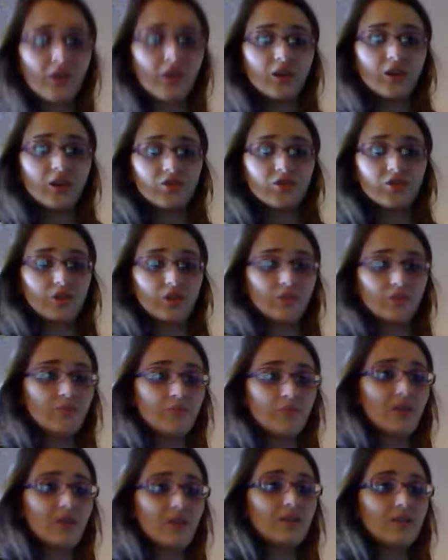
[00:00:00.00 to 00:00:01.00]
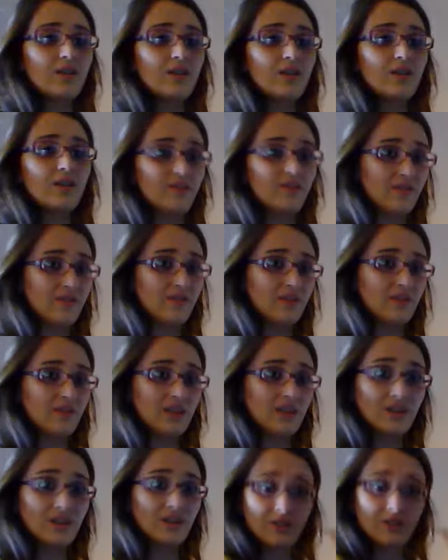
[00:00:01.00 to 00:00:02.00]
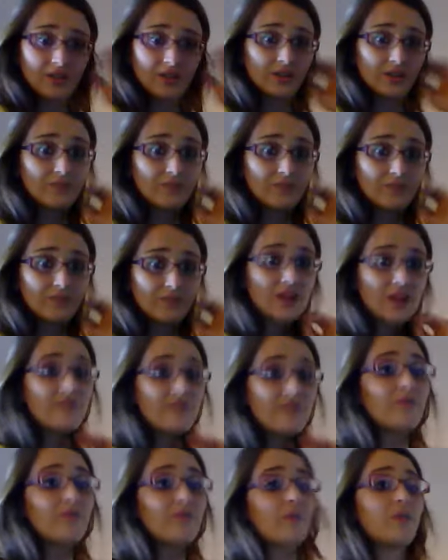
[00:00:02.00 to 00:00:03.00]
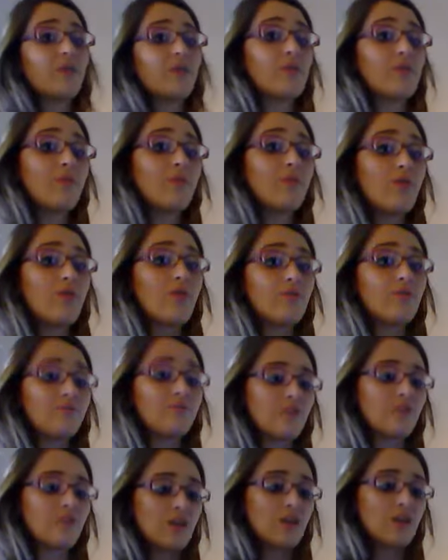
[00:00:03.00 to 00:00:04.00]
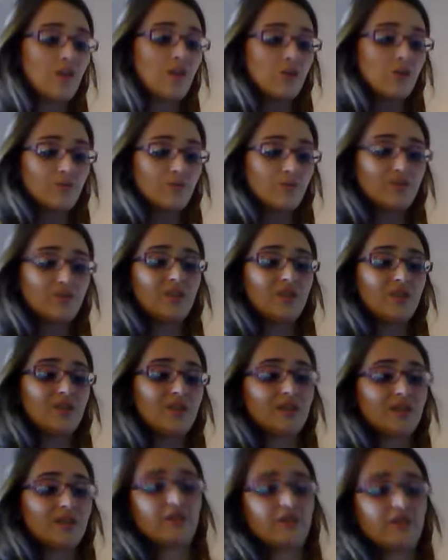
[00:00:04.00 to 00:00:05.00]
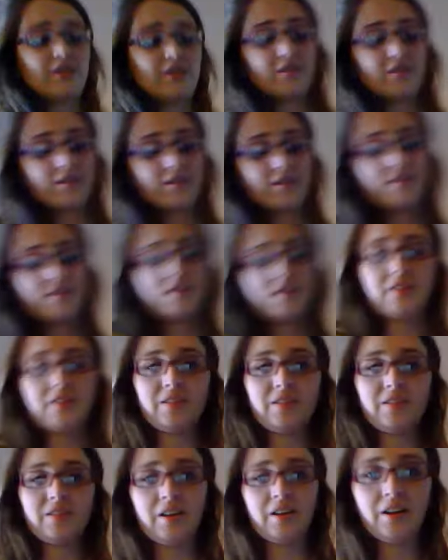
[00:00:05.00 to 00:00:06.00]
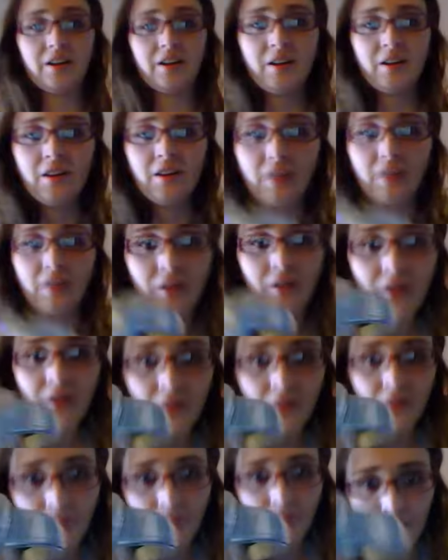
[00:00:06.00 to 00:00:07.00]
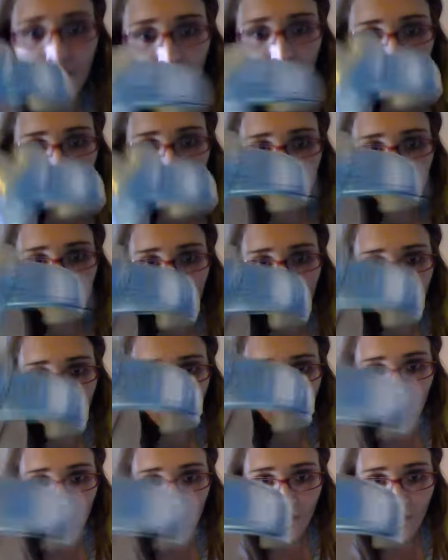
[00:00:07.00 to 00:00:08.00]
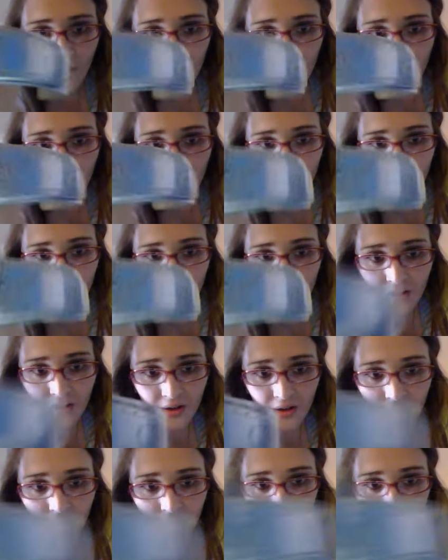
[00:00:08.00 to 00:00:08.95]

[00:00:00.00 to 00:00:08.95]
gentleman if he could make it for my grandpa, which he did, and it says like, "With all my love,